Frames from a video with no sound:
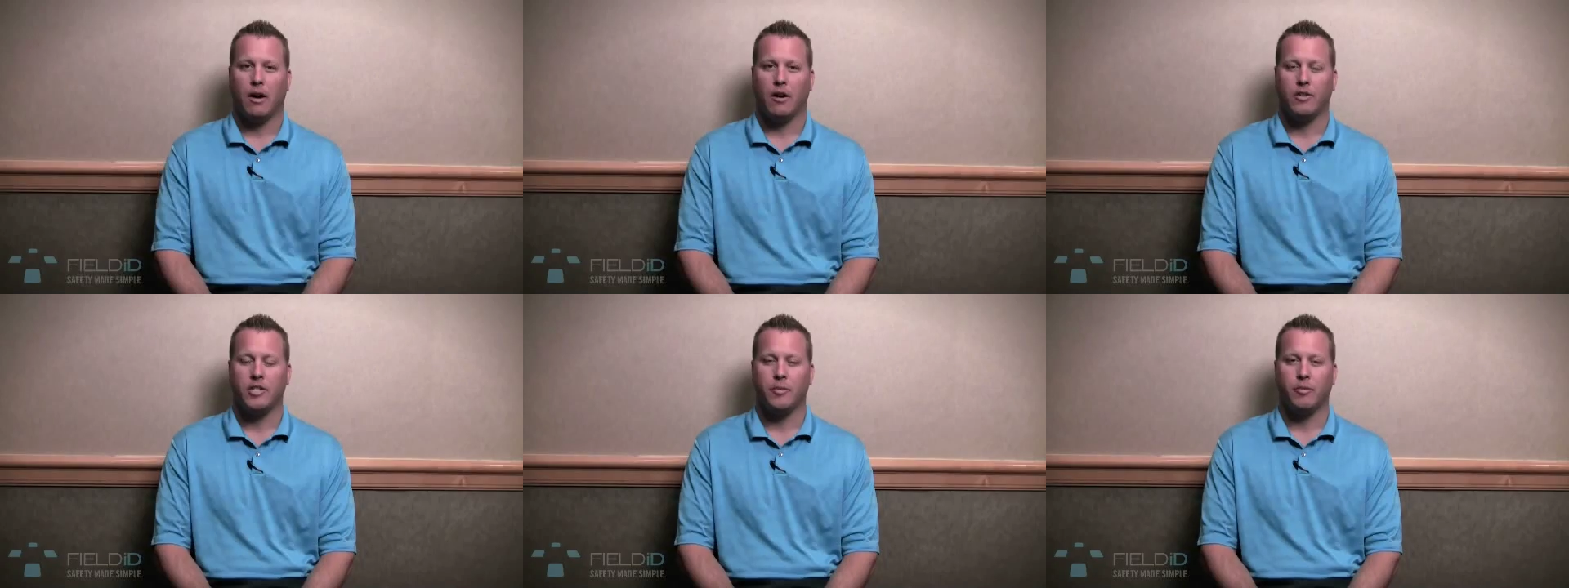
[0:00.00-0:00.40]

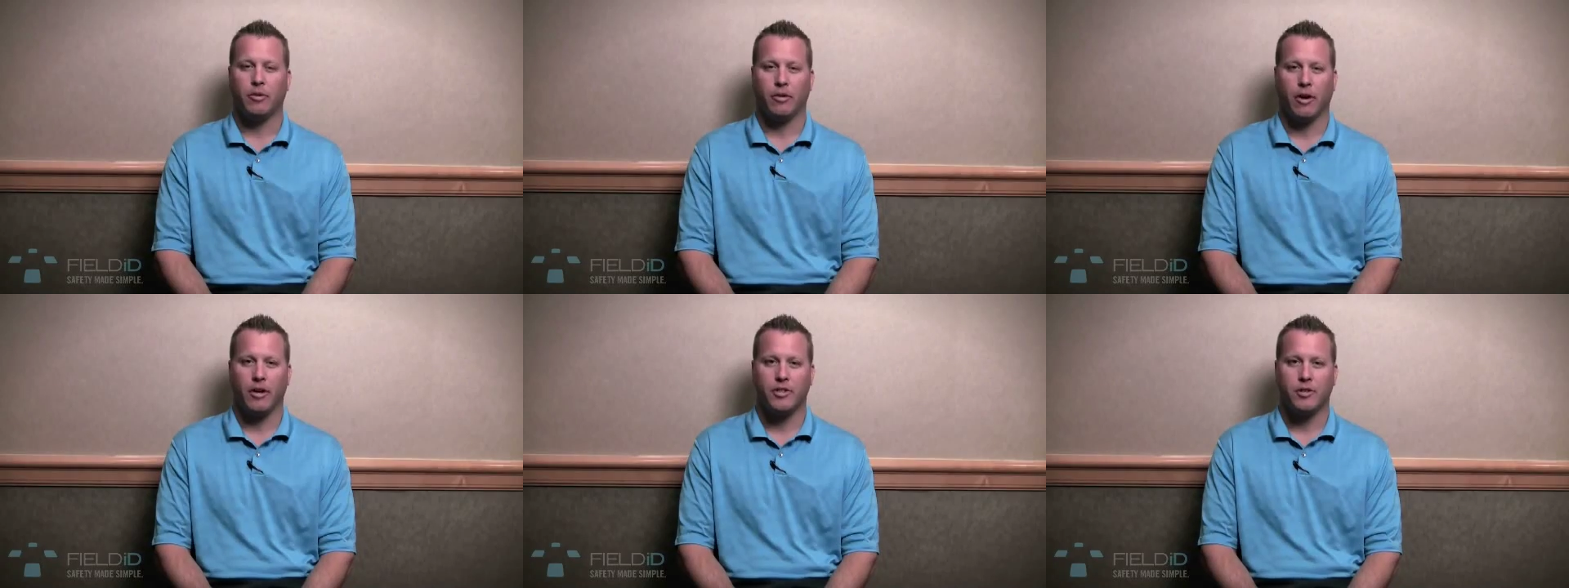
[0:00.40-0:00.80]
Our
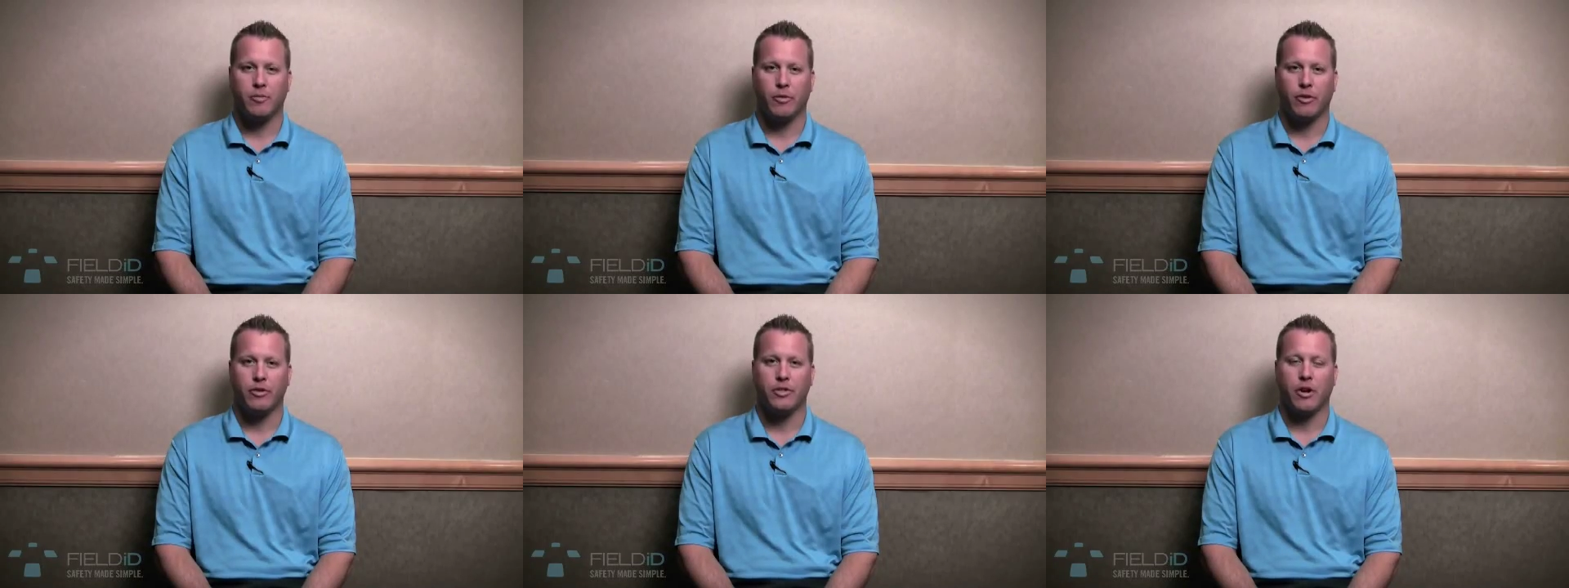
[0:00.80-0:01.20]
typical
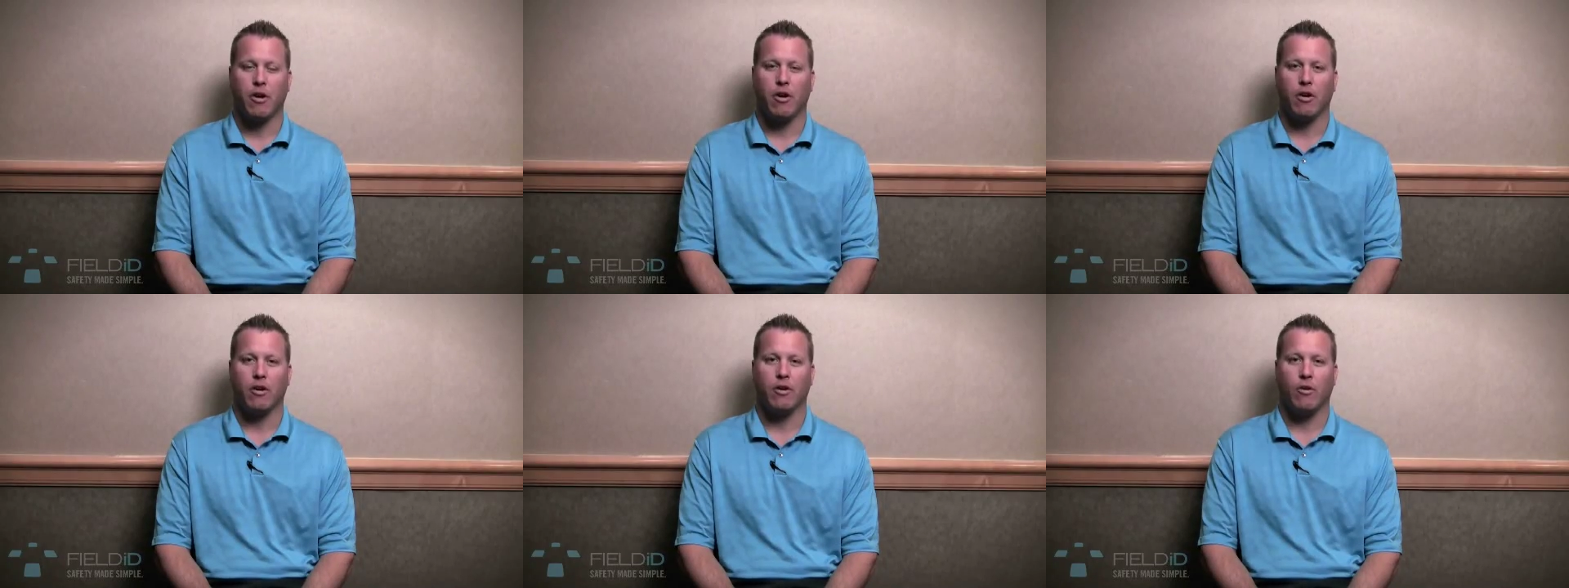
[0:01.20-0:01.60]
customers
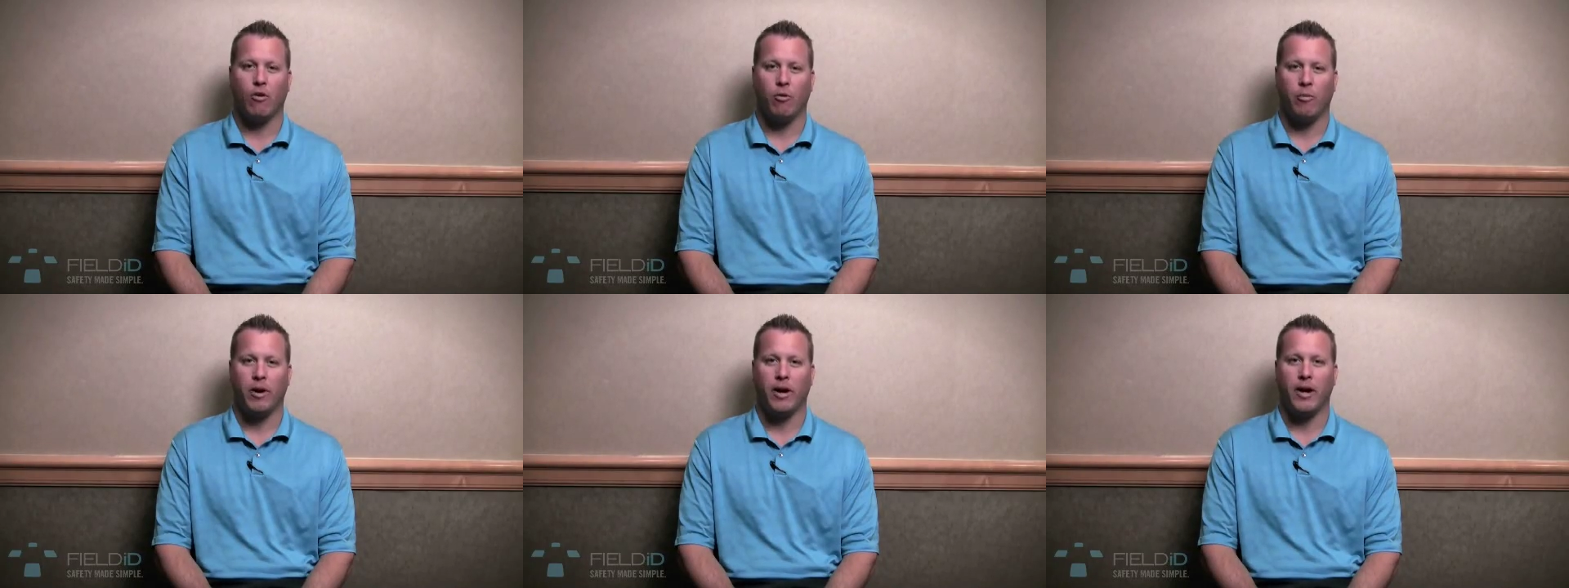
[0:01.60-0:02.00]
are
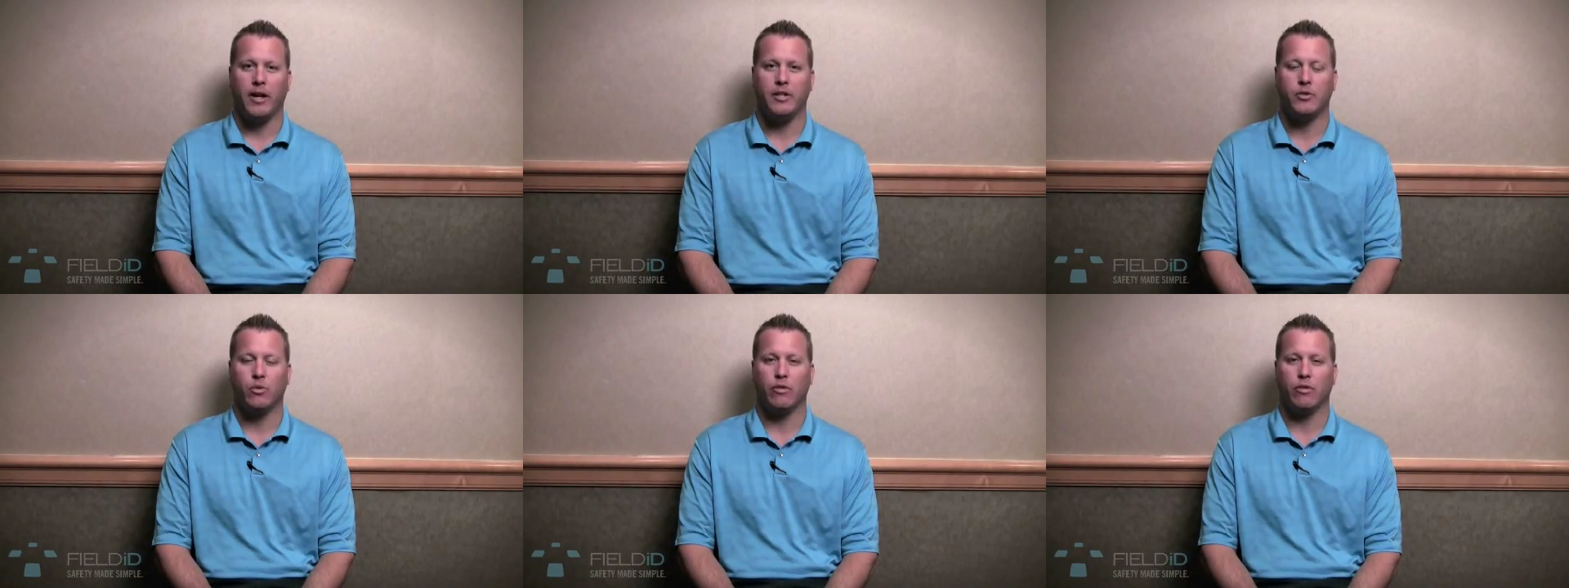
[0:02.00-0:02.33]
coal mines,